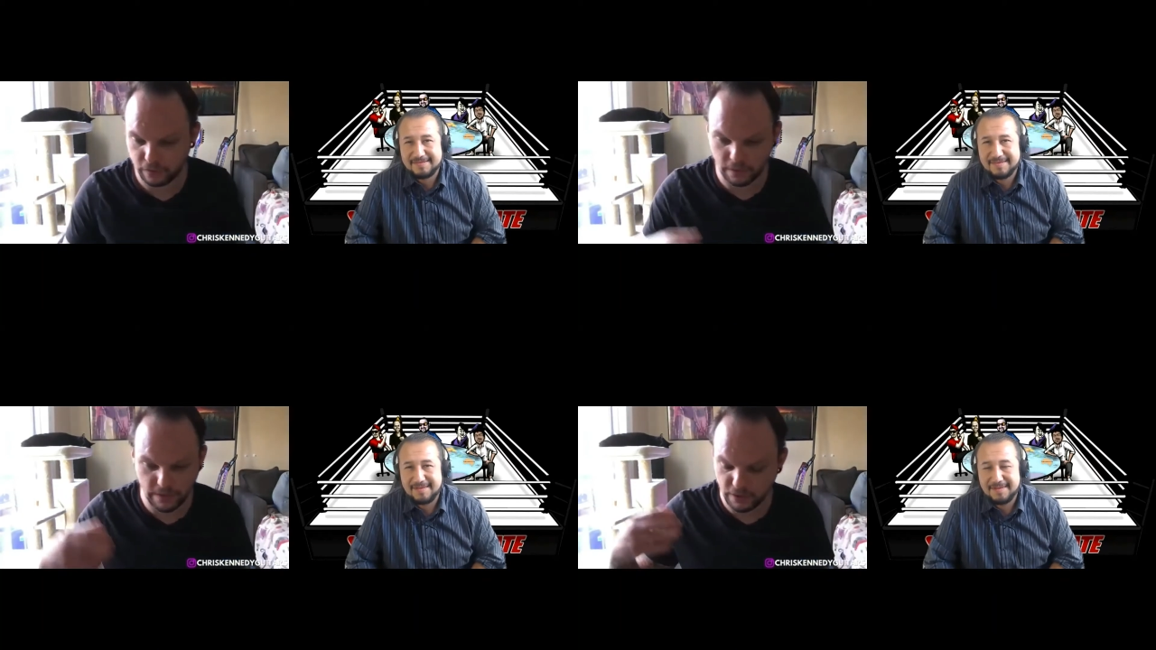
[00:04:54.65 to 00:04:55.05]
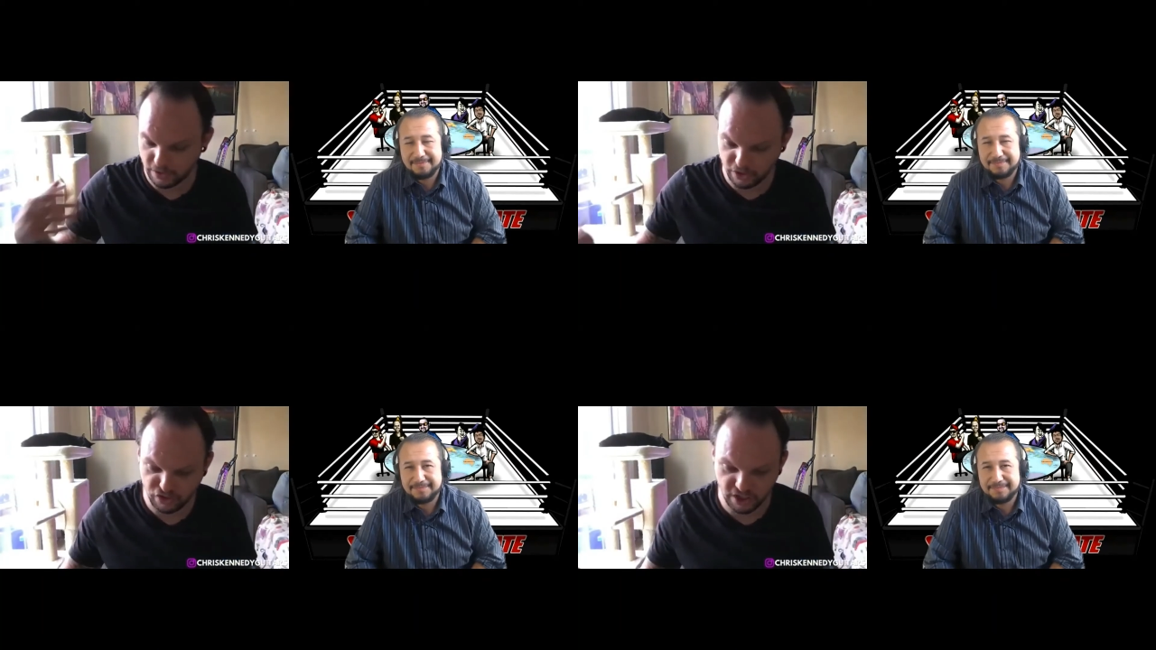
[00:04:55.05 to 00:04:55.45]
Speaker 1: and then you had
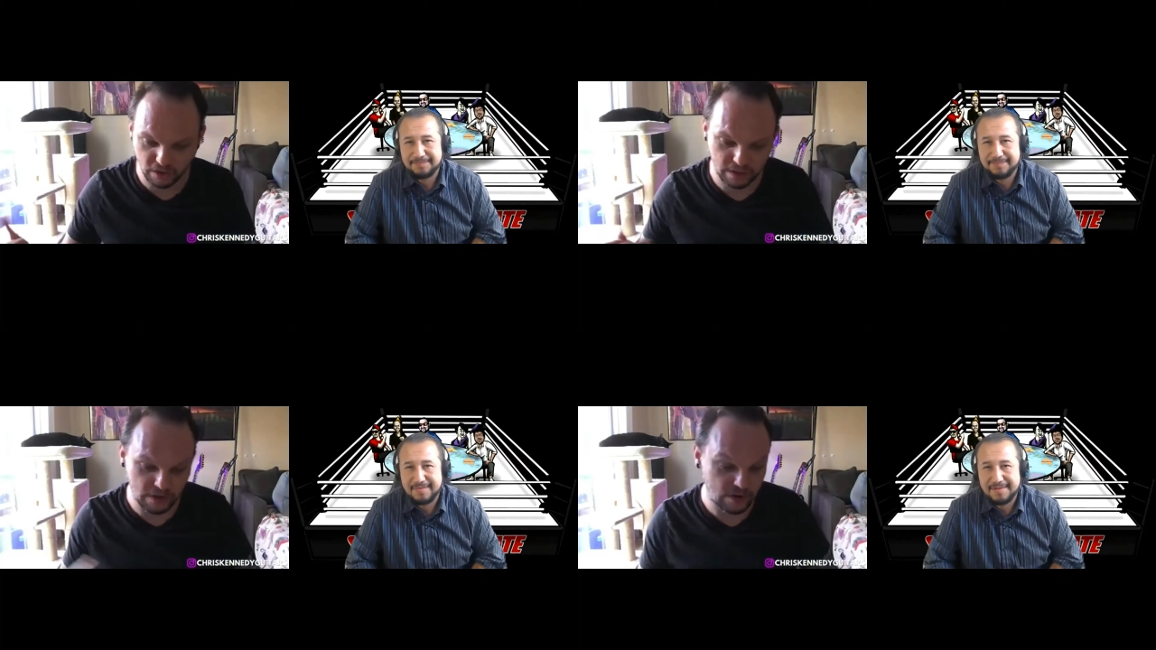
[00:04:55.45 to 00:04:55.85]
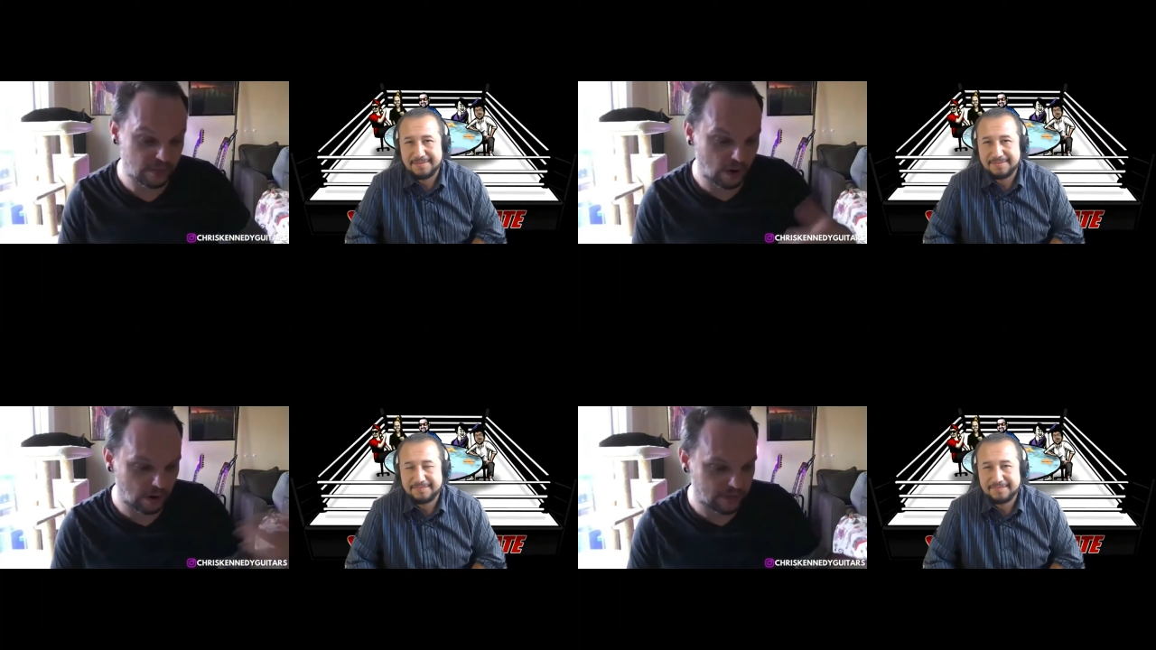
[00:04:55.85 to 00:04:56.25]
Tajiri, then you had the
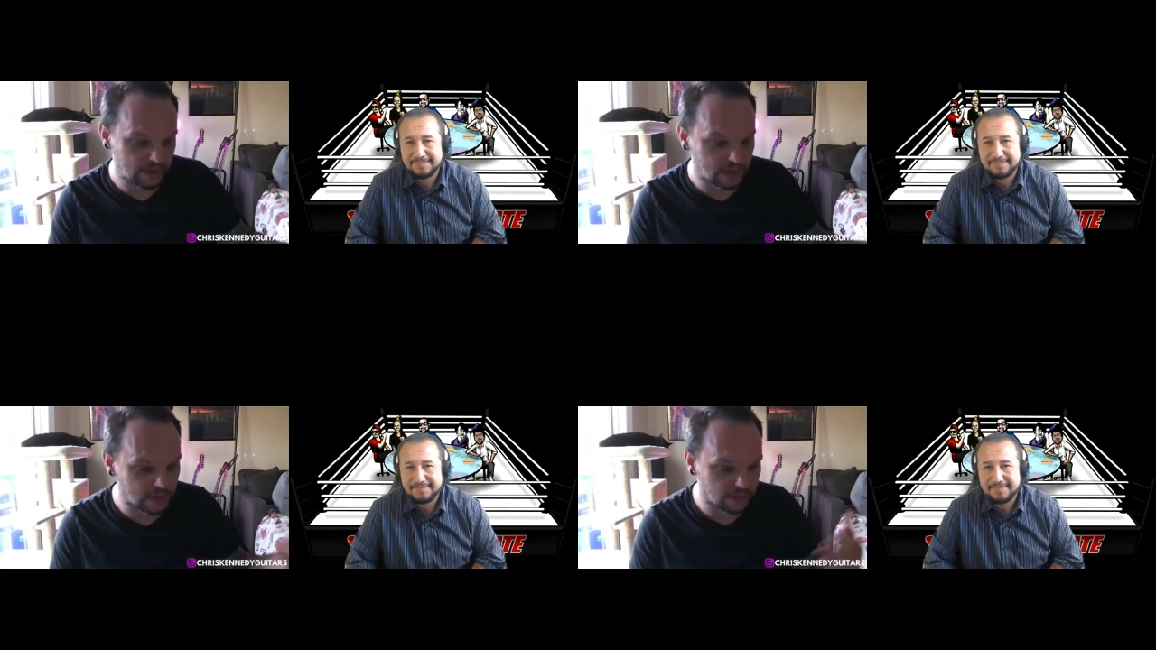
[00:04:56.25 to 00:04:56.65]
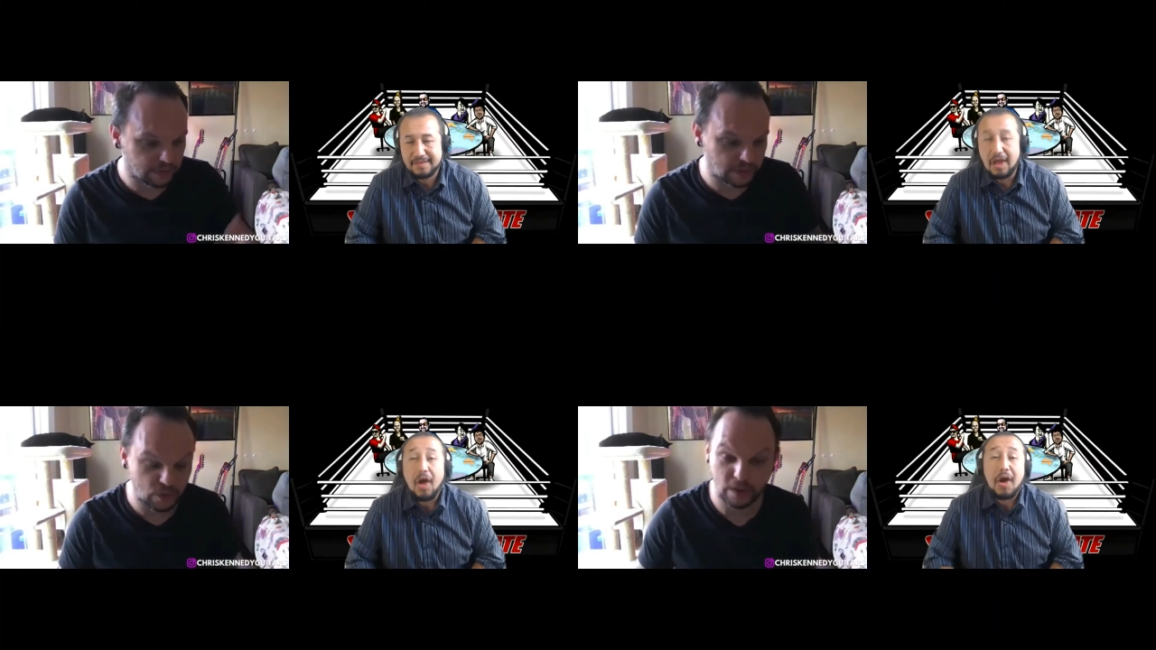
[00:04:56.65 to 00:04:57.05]
RVDs,
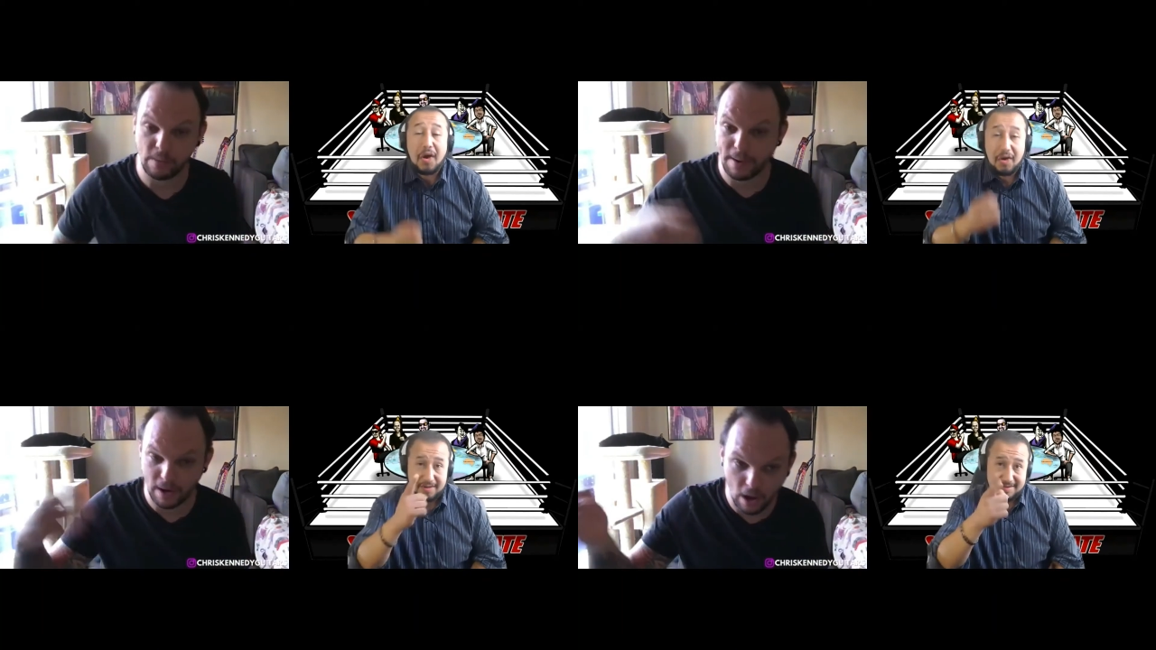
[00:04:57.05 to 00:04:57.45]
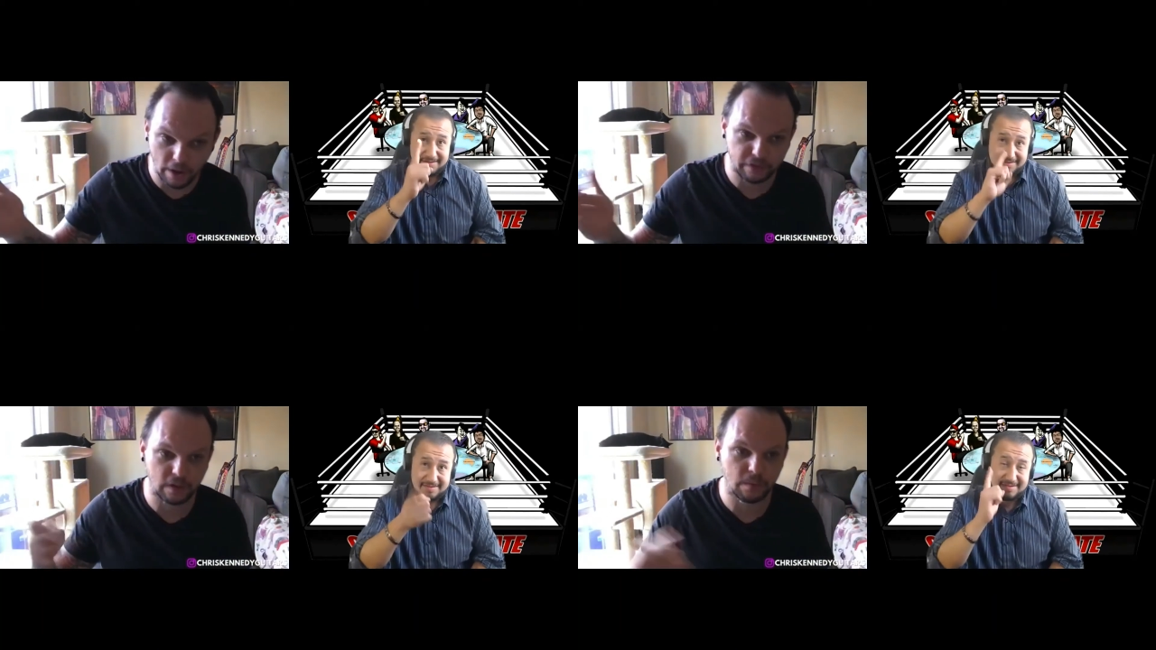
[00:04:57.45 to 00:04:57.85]
then you had the Mike
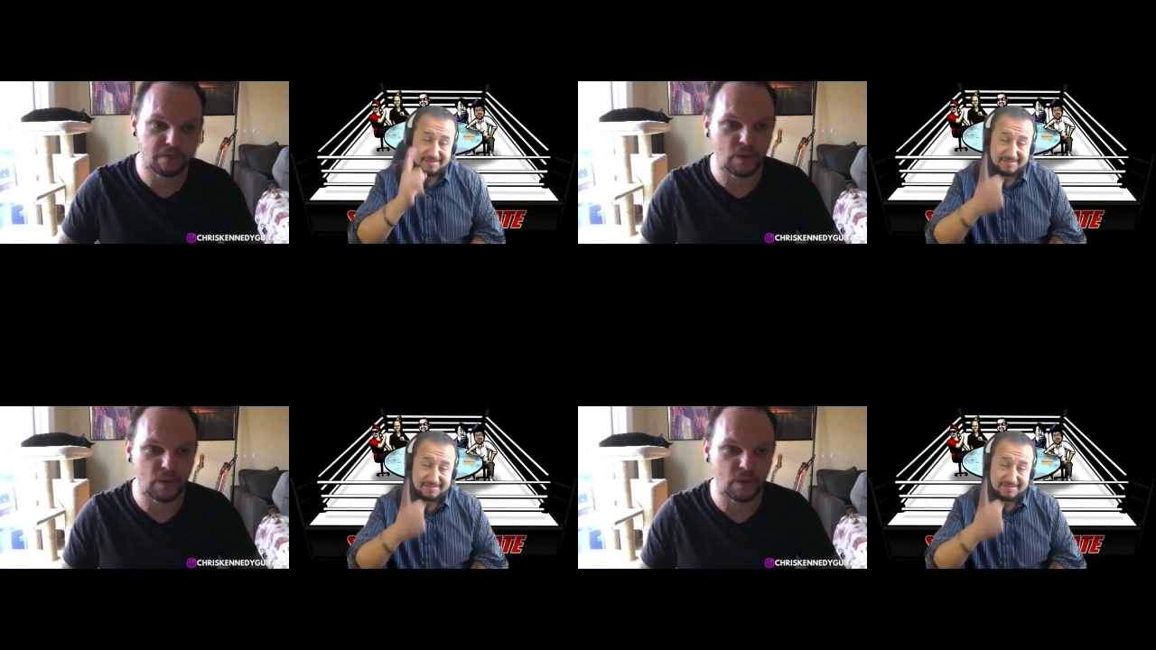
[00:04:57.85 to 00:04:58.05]
Awesomes.